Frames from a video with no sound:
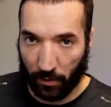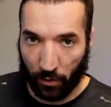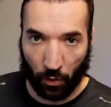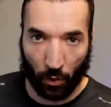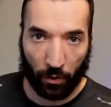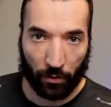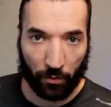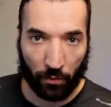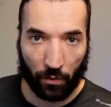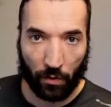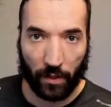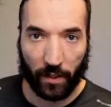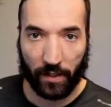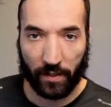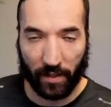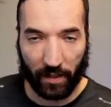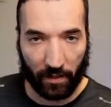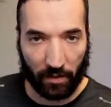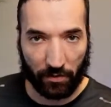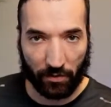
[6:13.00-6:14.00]
court ruling
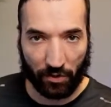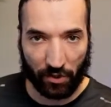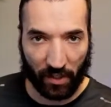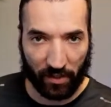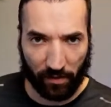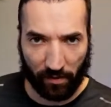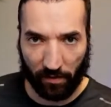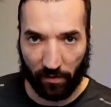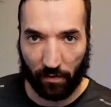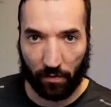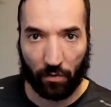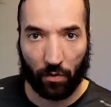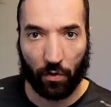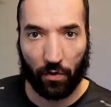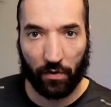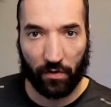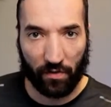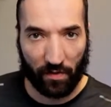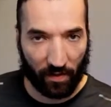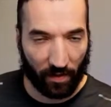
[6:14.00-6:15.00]
that Genesis
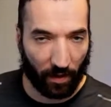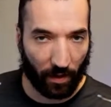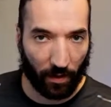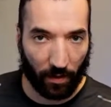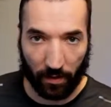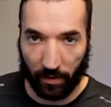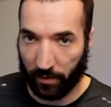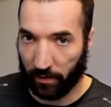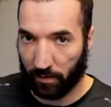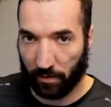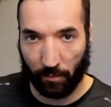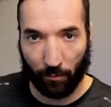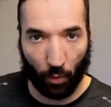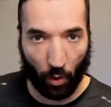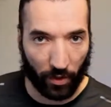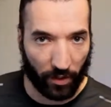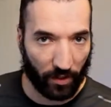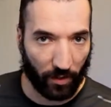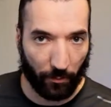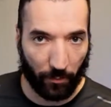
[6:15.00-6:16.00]
could sell its
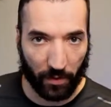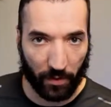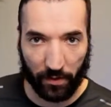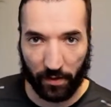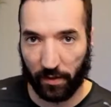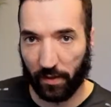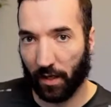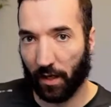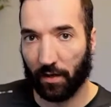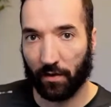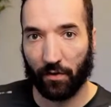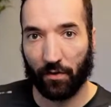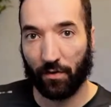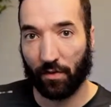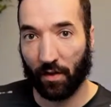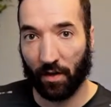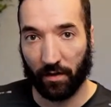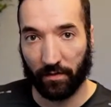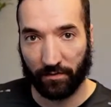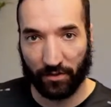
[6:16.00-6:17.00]
more than $1 billion
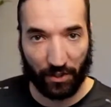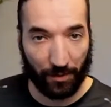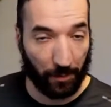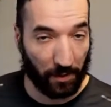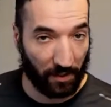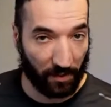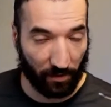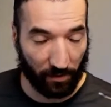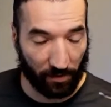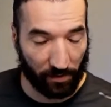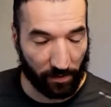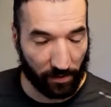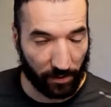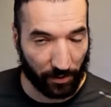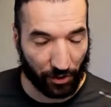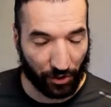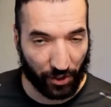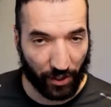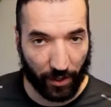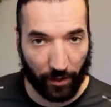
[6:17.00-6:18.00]
of GBTC
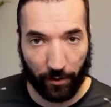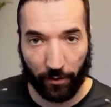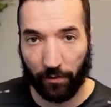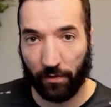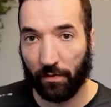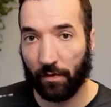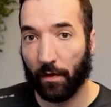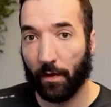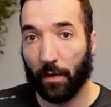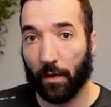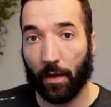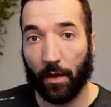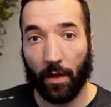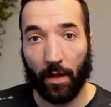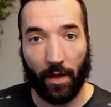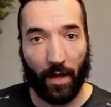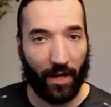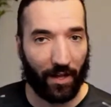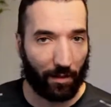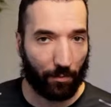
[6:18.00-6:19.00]
shares
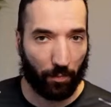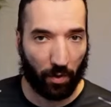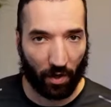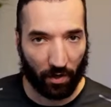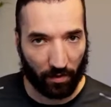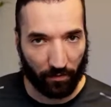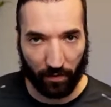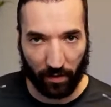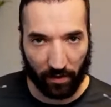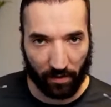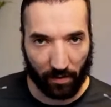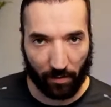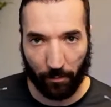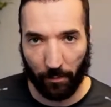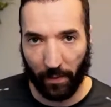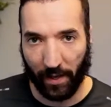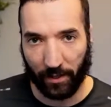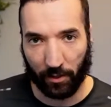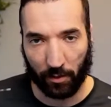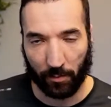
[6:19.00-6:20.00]
as part of its
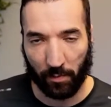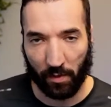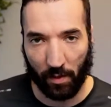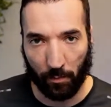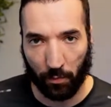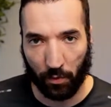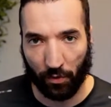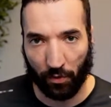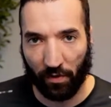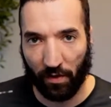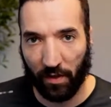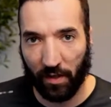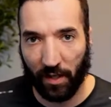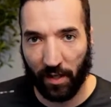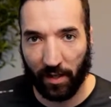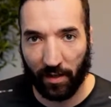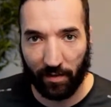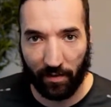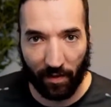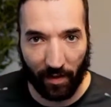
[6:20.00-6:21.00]
bankruptcy
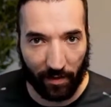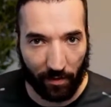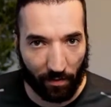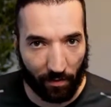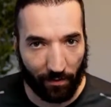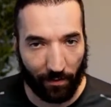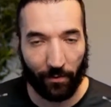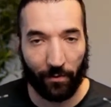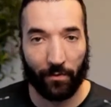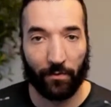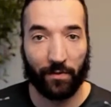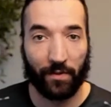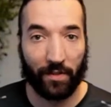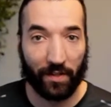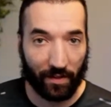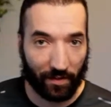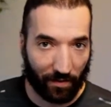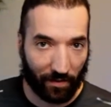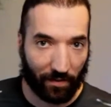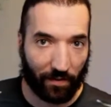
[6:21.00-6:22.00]
proceedings. And so
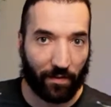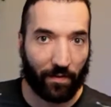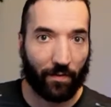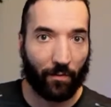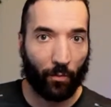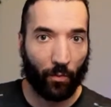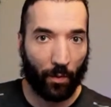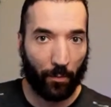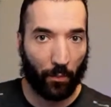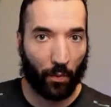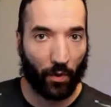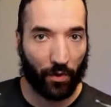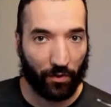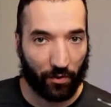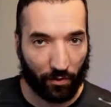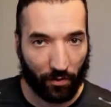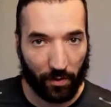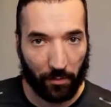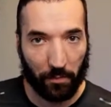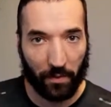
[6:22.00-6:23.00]
this
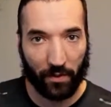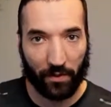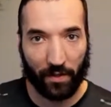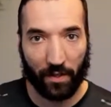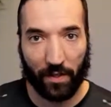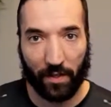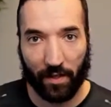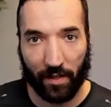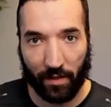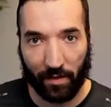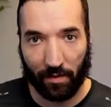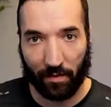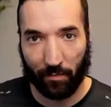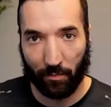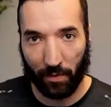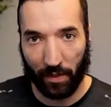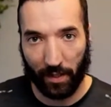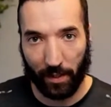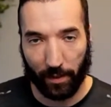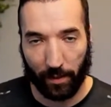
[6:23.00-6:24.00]
1.3 billion is
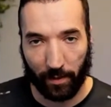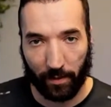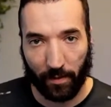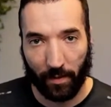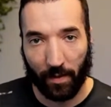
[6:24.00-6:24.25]
being